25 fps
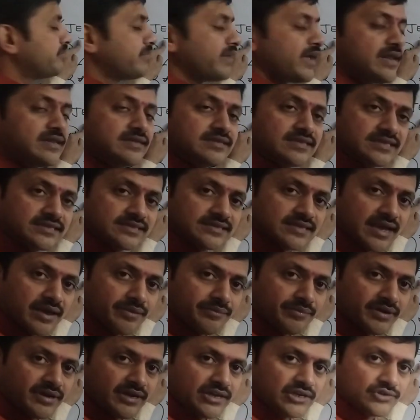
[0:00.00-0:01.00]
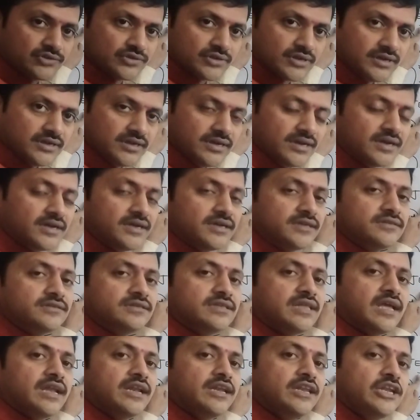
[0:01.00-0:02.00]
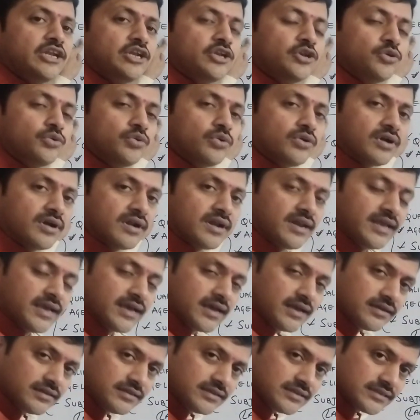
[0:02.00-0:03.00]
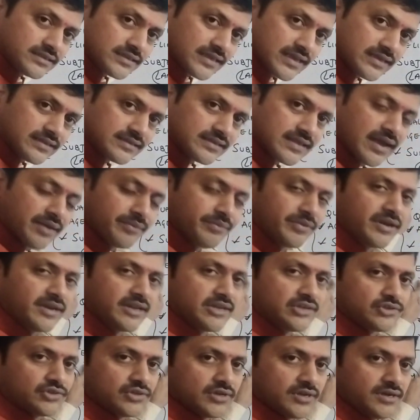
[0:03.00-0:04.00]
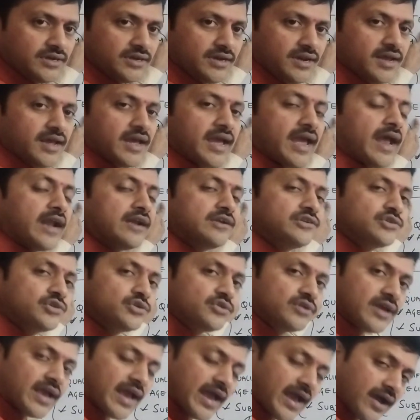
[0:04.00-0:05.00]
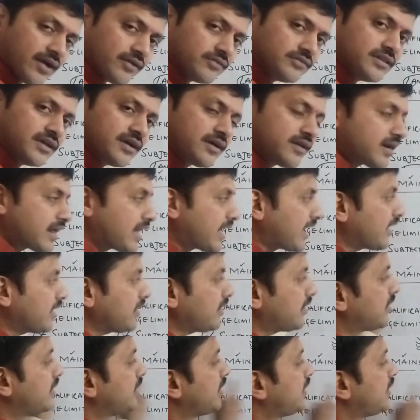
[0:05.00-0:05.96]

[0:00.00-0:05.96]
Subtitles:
Mains examination. They need to clear this examination and should have the rank